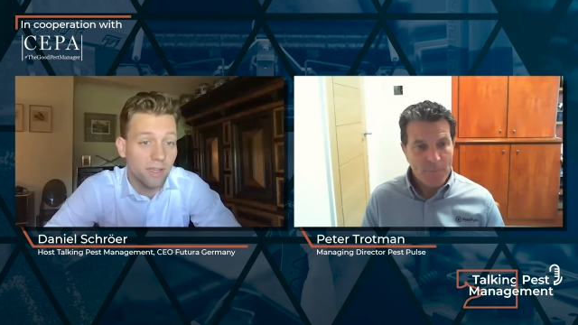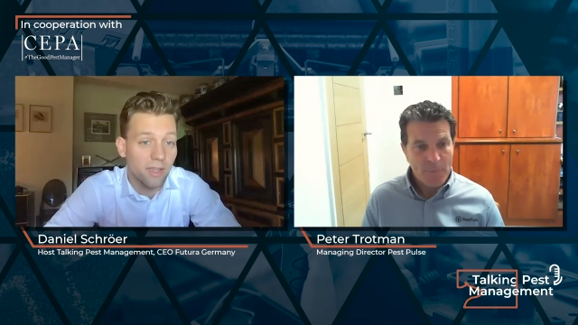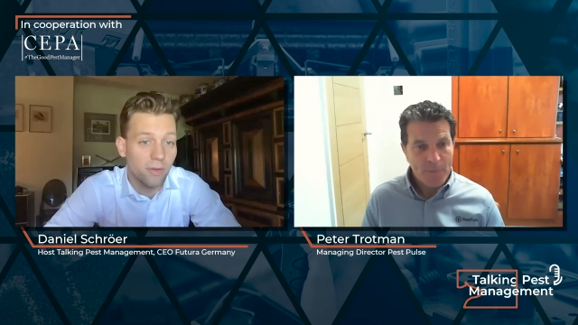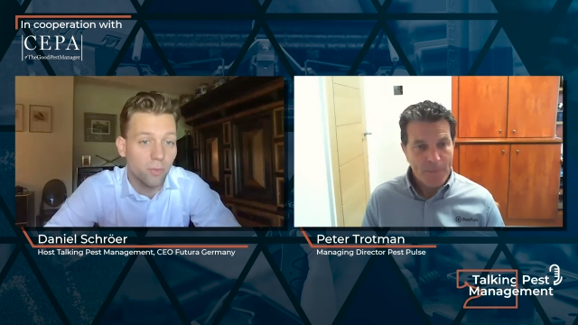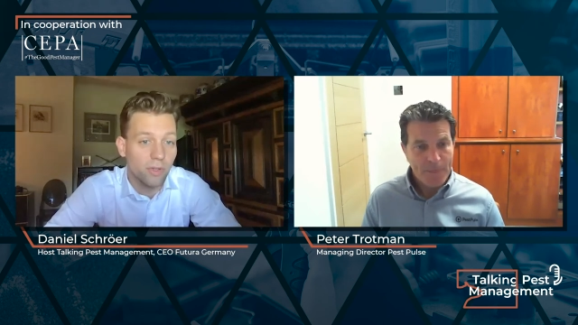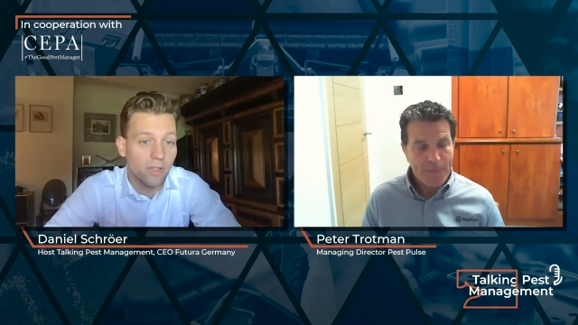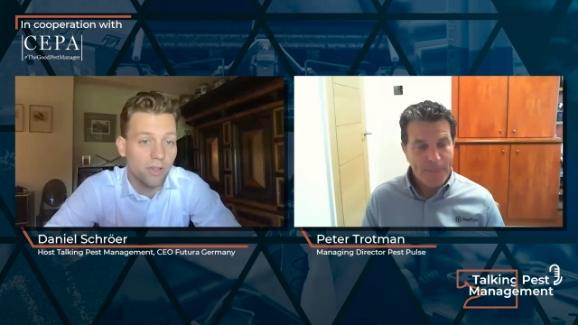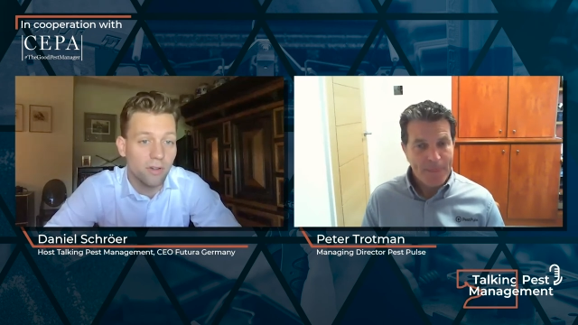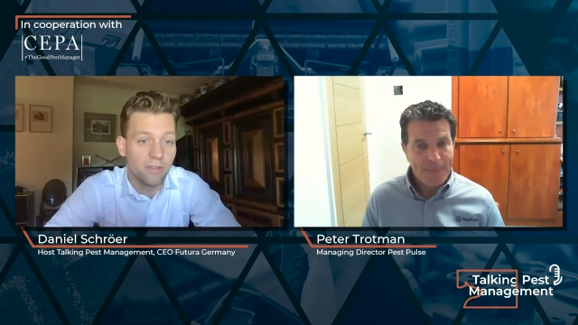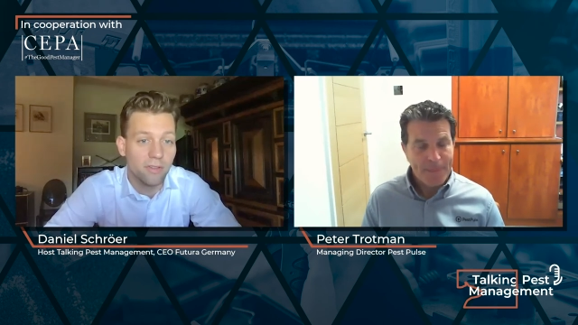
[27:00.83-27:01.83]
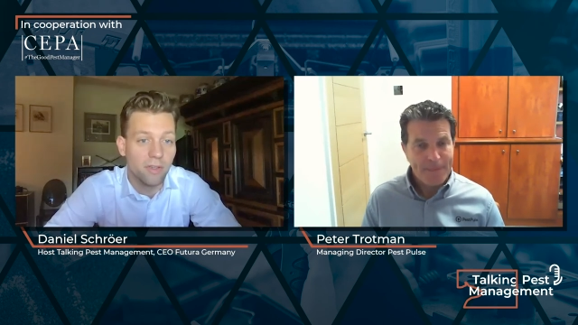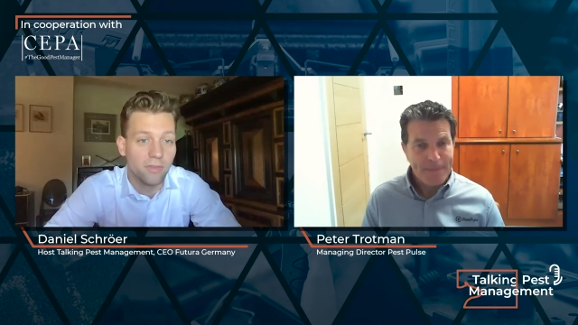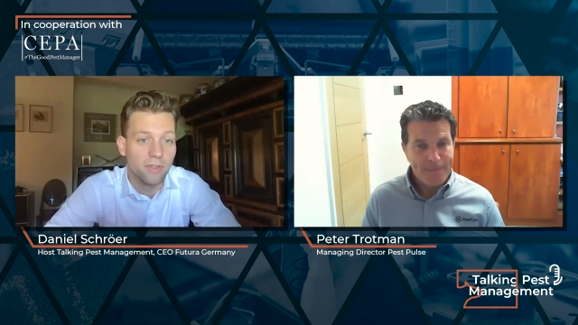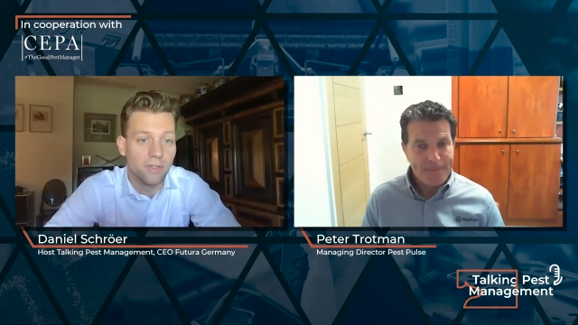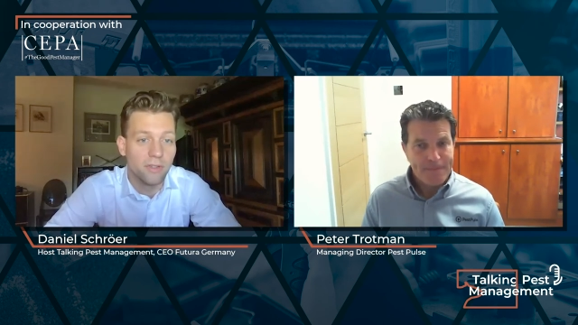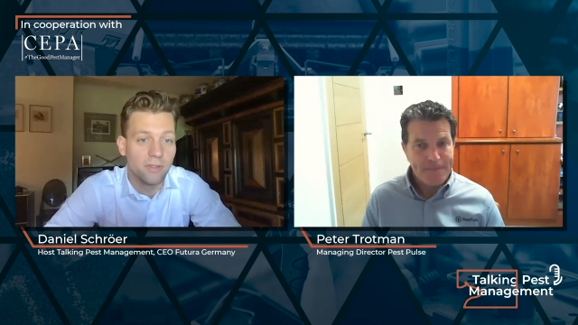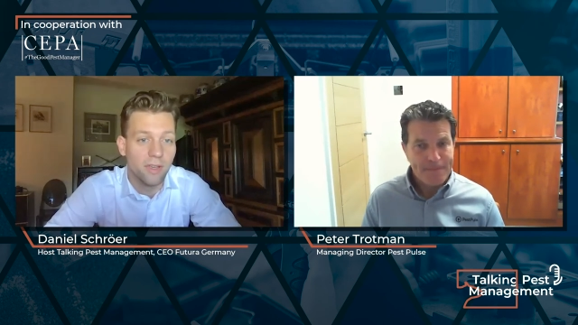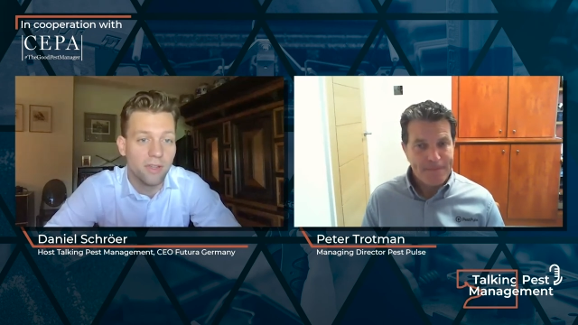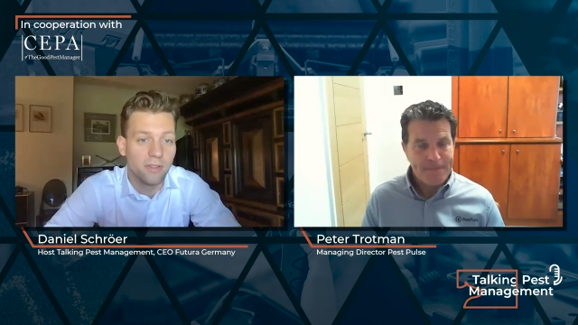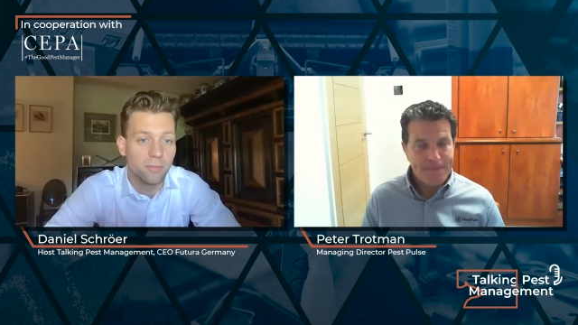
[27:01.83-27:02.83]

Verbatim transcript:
Speaker 1: and we ourselves need to decide as